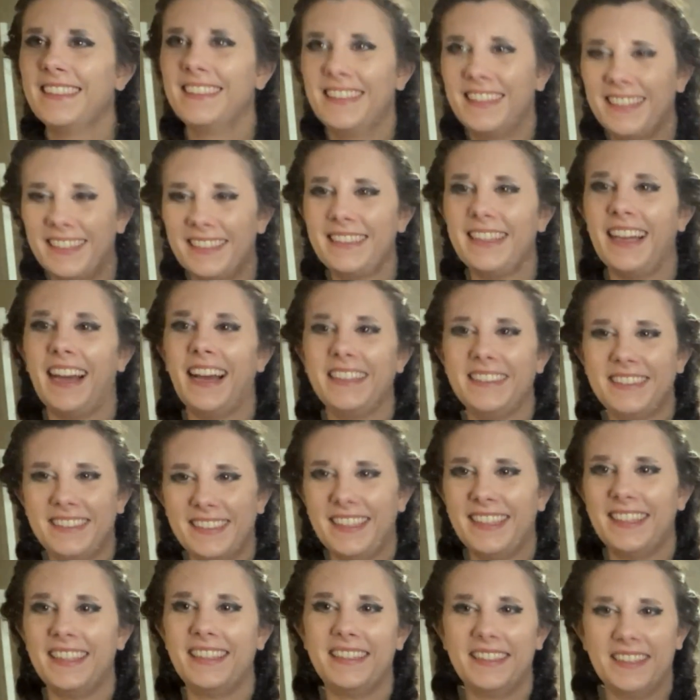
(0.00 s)

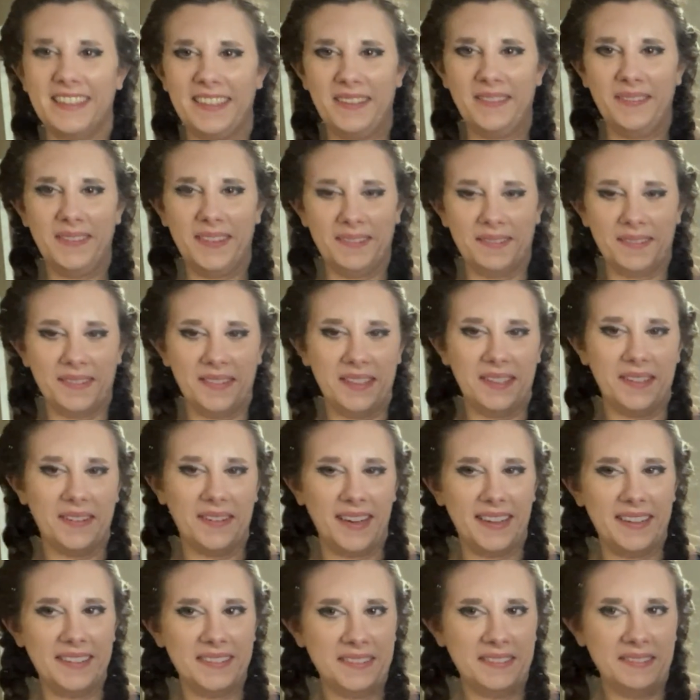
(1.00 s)
classic. It's gonna be really
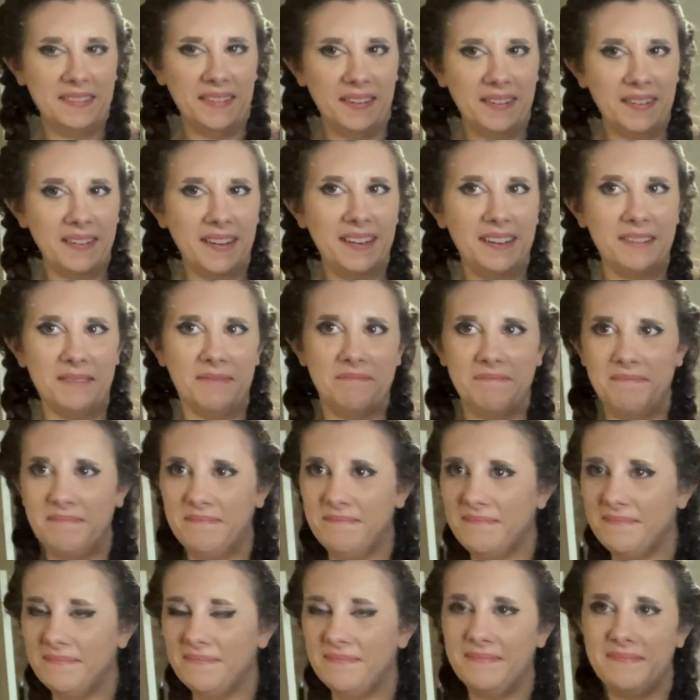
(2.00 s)
great. All right,
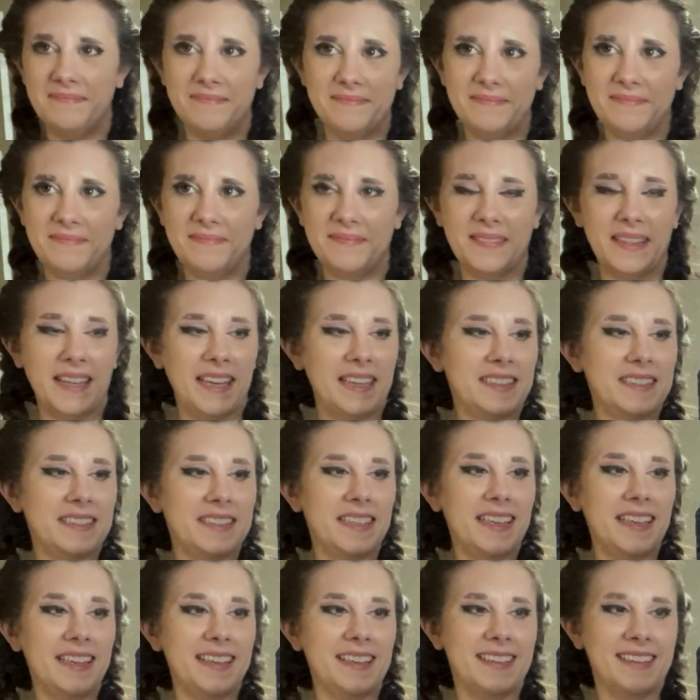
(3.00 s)

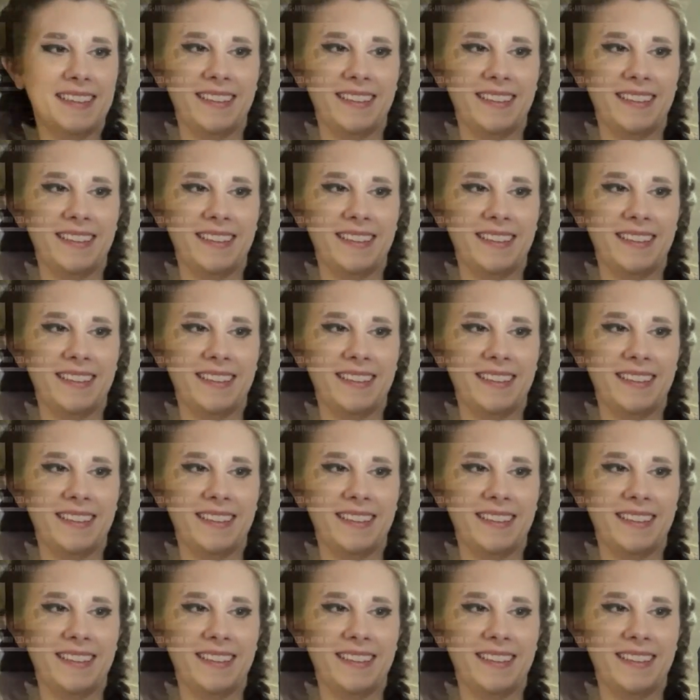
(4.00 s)
that's it.